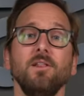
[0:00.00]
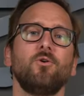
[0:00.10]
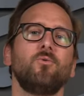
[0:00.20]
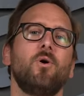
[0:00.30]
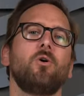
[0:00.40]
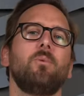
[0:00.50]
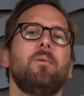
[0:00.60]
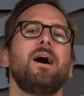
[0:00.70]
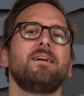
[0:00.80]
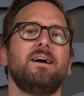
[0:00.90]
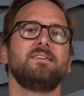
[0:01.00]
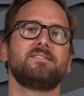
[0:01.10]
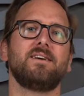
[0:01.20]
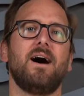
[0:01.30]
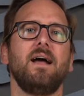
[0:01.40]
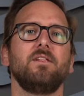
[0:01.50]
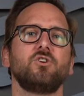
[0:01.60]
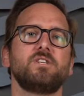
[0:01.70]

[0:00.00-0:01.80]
Hello and welcome, I'm Eyeglass Tyler.